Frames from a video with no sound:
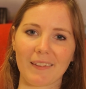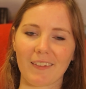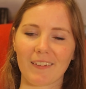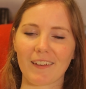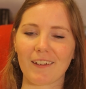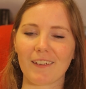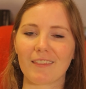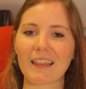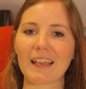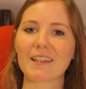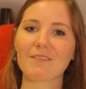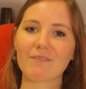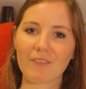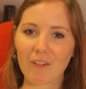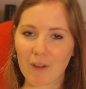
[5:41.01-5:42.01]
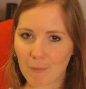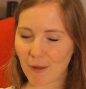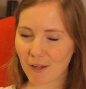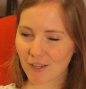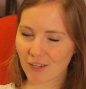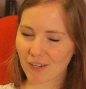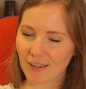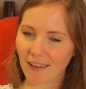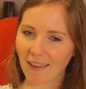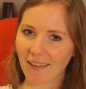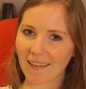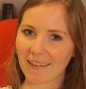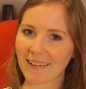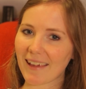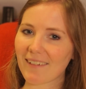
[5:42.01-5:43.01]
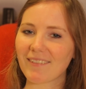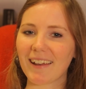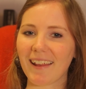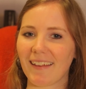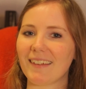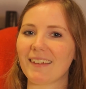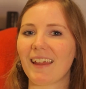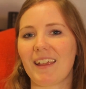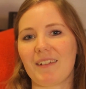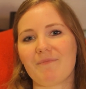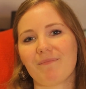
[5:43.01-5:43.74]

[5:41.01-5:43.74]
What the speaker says: So thanks very much and have a nice day.